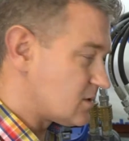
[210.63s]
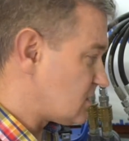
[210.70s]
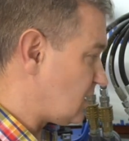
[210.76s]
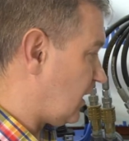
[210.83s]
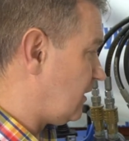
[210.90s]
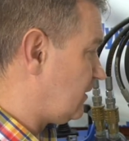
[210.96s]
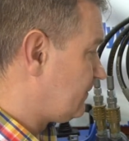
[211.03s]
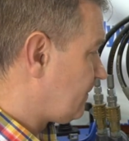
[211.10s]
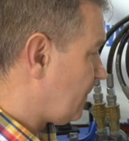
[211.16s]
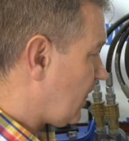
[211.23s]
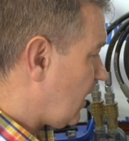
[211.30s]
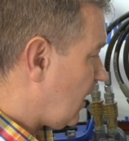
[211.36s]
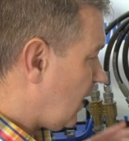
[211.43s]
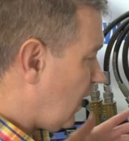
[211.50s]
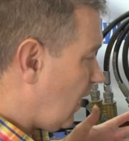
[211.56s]
So
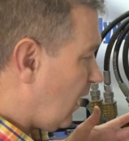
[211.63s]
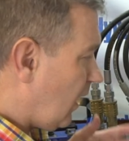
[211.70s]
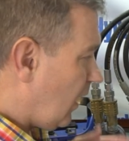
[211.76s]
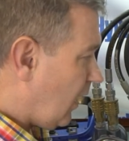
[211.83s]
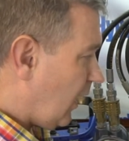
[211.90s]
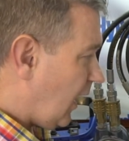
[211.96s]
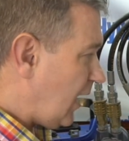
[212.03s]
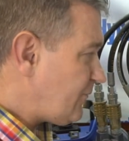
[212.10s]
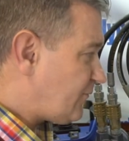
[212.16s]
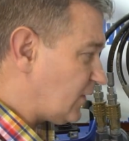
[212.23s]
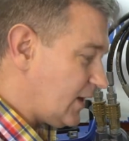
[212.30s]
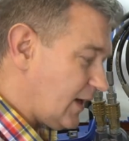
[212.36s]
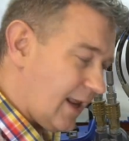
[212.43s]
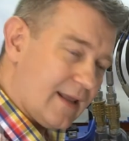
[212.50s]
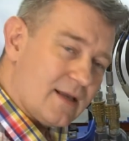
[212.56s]

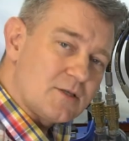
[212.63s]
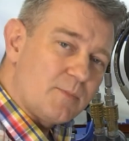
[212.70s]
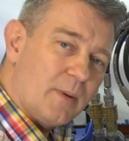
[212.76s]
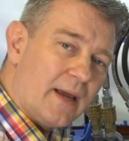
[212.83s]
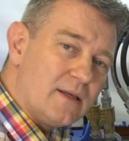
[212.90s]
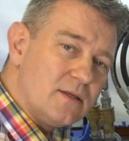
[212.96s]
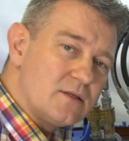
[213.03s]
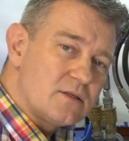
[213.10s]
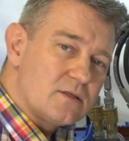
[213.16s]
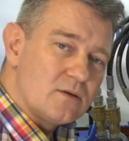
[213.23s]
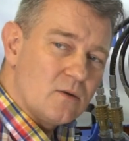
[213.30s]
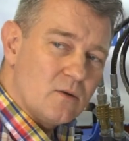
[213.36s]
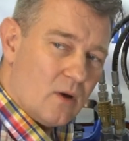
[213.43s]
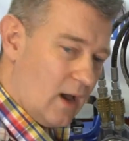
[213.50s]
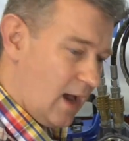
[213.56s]
hopefully that explains
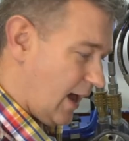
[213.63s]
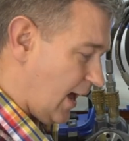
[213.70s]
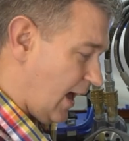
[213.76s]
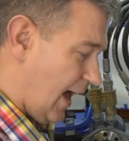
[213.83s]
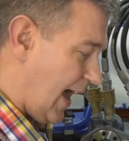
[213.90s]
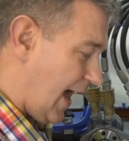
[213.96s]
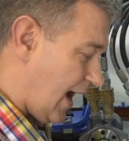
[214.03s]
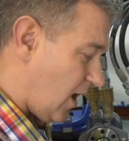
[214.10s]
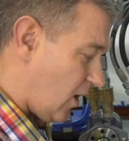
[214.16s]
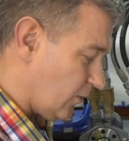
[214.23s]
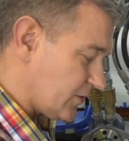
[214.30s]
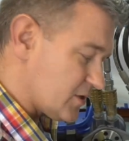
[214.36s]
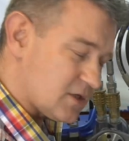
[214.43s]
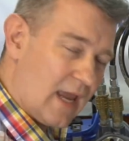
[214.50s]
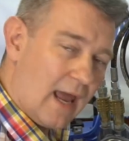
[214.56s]
how
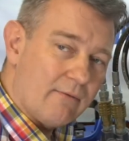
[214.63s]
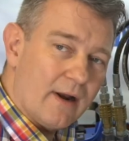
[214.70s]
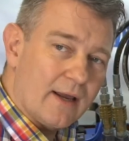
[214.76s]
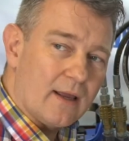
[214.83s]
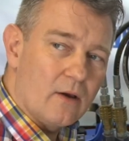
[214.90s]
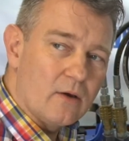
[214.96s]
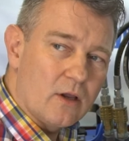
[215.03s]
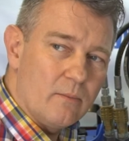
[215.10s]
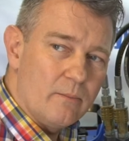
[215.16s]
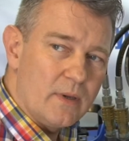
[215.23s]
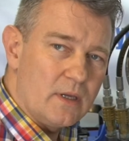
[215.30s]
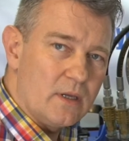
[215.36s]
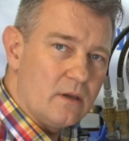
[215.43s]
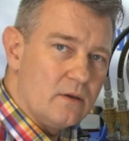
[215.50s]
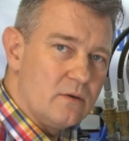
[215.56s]
the Scanreco can
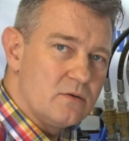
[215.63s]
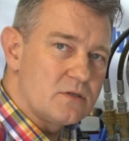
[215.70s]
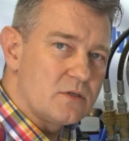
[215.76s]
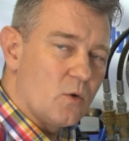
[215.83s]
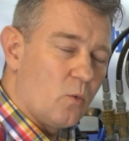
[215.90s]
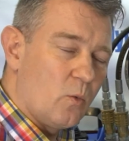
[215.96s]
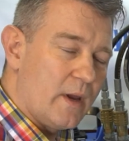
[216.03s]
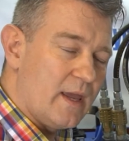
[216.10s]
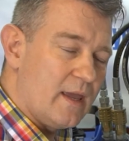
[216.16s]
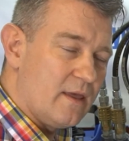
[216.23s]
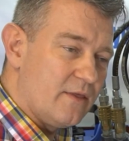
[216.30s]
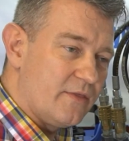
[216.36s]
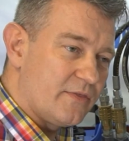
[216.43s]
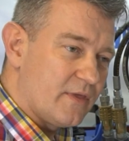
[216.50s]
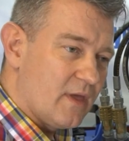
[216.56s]
be used with